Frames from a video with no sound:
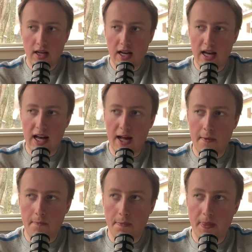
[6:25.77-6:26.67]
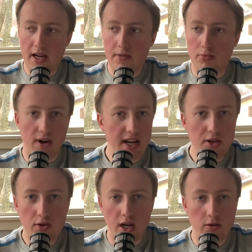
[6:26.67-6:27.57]
um, a brand
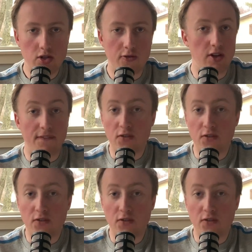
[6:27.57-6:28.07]
new coach for the